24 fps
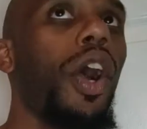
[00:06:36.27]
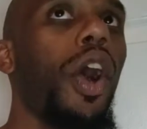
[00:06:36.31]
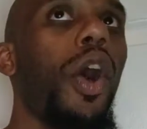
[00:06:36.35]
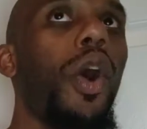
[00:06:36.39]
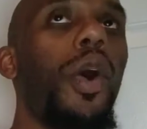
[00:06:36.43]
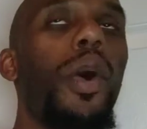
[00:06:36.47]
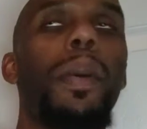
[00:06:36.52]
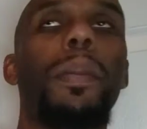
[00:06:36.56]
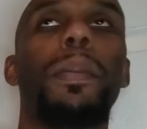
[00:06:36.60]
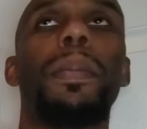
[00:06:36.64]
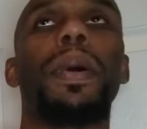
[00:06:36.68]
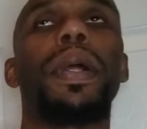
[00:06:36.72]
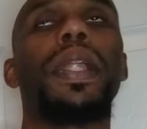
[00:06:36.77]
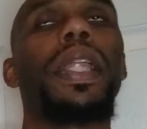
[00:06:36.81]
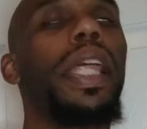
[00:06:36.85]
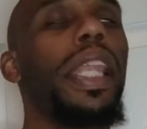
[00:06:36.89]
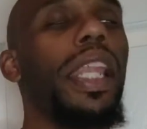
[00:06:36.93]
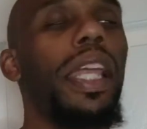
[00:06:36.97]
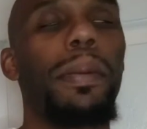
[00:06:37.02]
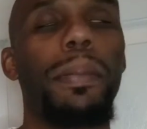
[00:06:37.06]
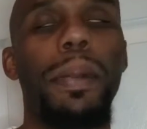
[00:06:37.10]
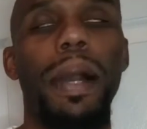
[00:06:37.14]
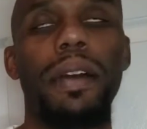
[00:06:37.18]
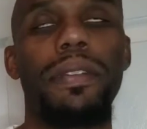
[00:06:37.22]
on
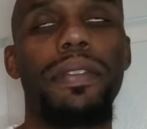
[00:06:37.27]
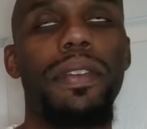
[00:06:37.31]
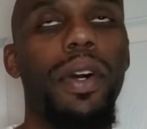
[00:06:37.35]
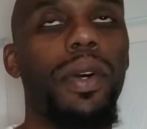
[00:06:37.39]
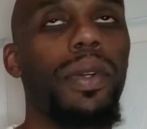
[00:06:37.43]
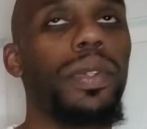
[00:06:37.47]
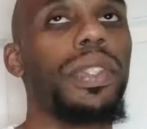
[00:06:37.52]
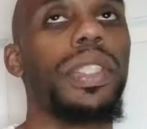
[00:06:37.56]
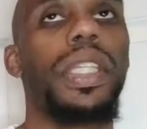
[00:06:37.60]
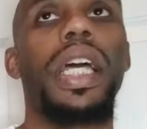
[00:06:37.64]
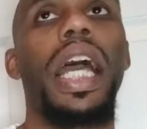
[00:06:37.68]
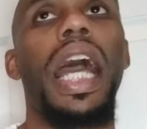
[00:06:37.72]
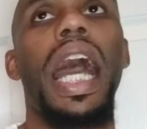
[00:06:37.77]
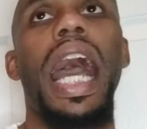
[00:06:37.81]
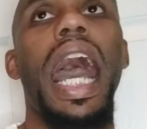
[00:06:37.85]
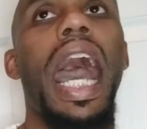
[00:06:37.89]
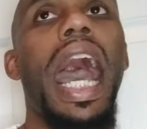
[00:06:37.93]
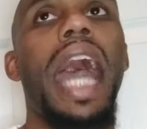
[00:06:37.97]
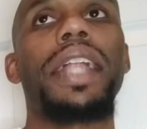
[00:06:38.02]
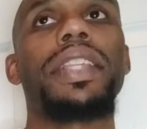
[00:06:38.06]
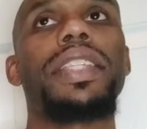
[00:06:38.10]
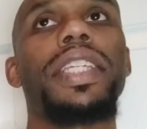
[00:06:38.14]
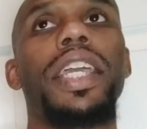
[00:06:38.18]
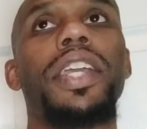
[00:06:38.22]
plenty of my phones.
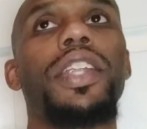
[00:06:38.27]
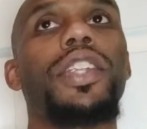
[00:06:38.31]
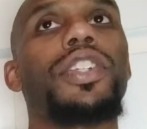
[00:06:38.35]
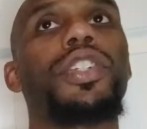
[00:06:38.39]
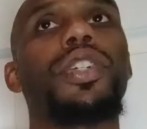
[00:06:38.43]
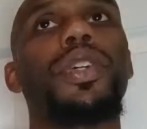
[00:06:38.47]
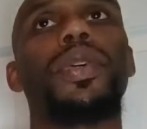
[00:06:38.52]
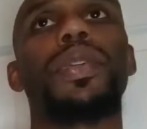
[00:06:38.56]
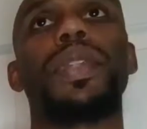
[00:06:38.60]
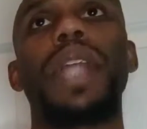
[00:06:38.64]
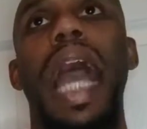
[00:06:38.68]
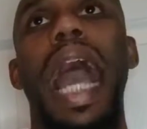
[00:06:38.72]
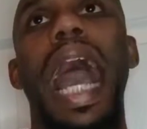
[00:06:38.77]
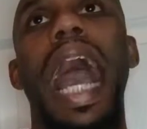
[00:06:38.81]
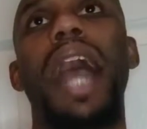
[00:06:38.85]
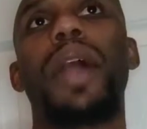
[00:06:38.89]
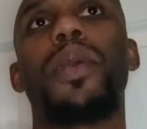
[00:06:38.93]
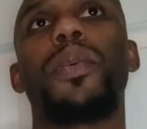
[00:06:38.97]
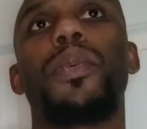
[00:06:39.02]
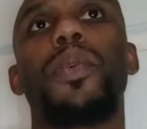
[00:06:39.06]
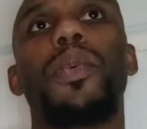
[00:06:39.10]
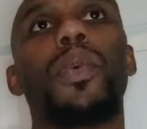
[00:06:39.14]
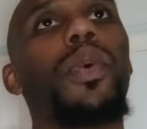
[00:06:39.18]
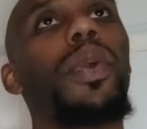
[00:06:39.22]
I tell you the truth, I
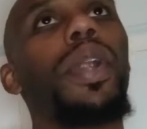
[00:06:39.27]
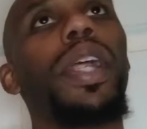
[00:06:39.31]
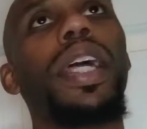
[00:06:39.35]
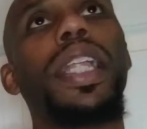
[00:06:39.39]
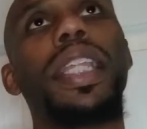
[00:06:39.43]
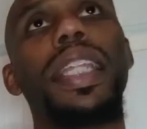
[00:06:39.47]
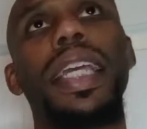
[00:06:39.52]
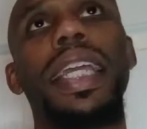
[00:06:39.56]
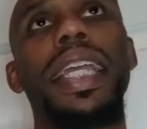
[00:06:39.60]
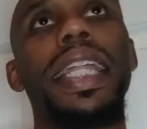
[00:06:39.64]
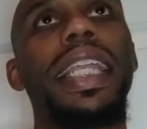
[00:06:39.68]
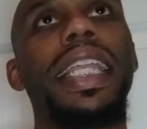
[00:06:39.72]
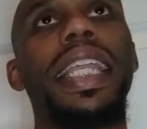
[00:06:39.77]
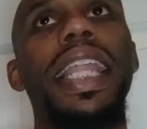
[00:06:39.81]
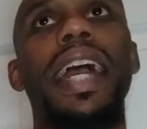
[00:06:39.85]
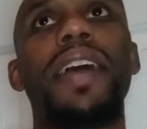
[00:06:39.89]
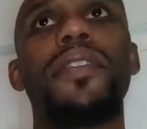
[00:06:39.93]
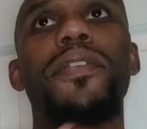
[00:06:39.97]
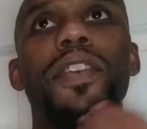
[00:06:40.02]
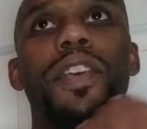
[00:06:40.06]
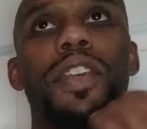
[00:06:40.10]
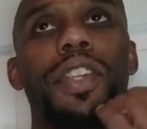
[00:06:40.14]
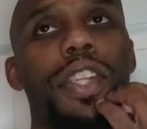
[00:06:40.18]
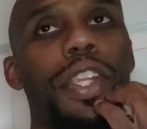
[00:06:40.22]
really
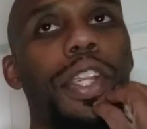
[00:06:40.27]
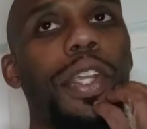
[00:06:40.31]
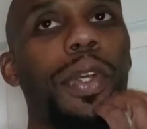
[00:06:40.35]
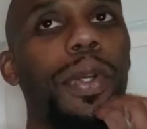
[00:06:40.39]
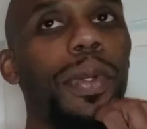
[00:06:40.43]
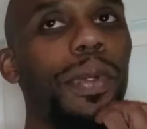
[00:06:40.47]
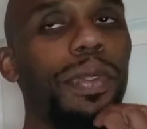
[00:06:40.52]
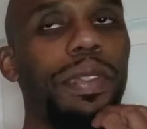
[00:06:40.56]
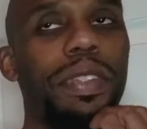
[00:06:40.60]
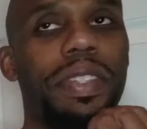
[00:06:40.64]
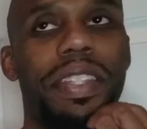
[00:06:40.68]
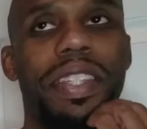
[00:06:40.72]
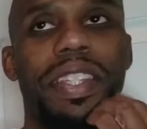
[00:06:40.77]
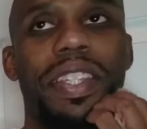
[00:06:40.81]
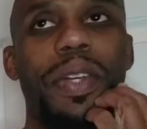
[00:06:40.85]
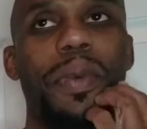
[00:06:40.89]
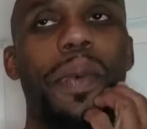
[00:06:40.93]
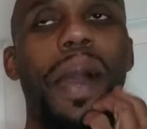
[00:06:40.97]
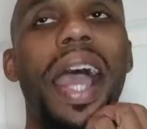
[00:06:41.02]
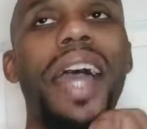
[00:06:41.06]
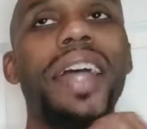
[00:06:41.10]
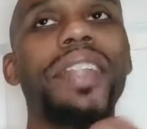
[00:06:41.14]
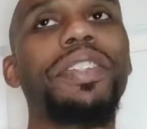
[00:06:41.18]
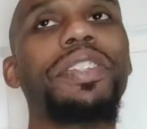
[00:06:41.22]
never use the
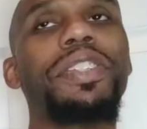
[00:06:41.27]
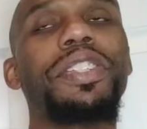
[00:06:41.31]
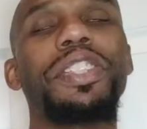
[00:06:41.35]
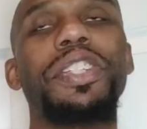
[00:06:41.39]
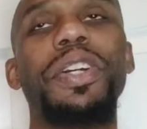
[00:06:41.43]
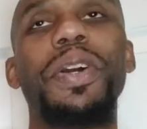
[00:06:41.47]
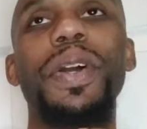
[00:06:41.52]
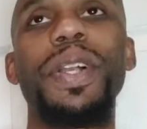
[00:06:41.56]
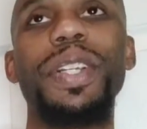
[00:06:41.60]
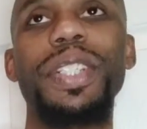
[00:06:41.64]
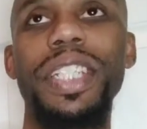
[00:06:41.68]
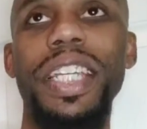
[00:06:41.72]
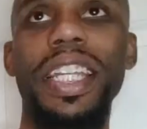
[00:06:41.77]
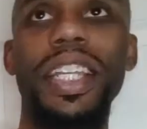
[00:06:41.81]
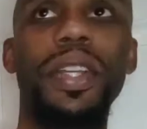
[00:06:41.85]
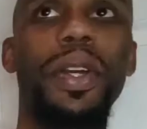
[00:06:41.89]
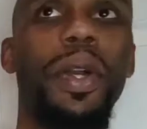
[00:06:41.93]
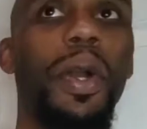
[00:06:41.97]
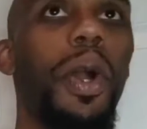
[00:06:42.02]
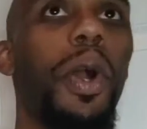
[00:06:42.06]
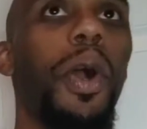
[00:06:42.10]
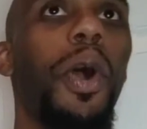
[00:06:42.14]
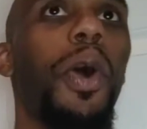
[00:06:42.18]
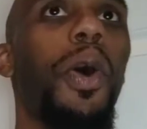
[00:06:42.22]
wireless charging
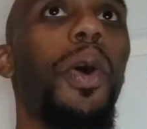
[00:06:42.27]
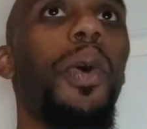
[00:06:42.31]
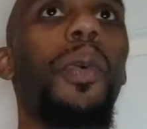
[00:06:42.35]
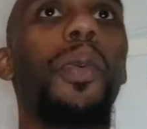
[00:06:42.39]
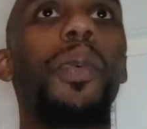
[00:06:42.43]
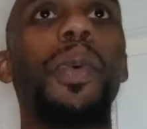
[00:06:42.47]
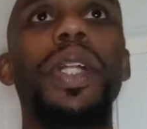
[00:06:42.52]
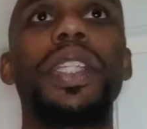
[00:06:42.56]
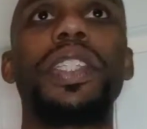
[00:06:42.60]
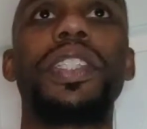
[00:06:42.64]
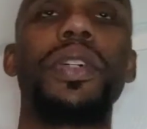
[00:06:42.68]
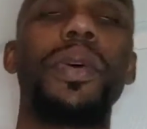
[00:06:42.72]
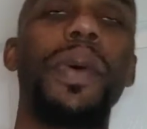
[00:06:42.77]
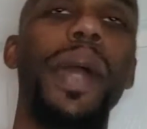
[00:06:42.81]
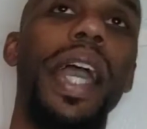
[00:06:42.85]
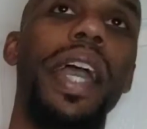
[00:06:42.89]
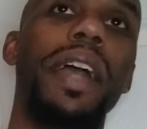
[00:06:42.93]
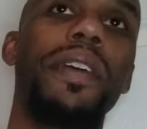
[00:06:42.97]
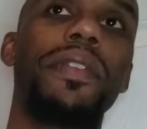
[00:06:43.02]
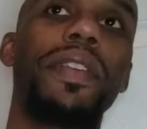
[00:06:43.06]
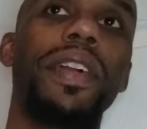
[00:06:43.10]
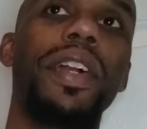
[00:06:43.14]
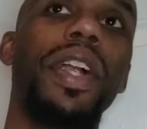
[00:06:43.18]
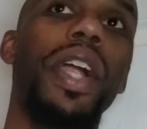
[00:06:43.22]

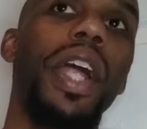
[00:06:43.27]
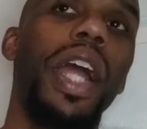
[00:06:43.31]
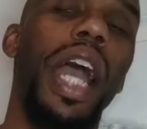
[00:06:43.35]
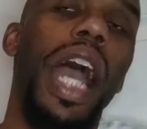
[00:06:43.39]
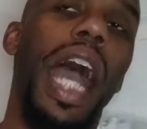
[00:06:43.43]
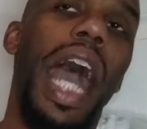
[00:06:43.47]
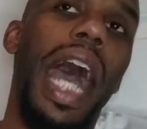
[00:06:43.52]
whatsoever.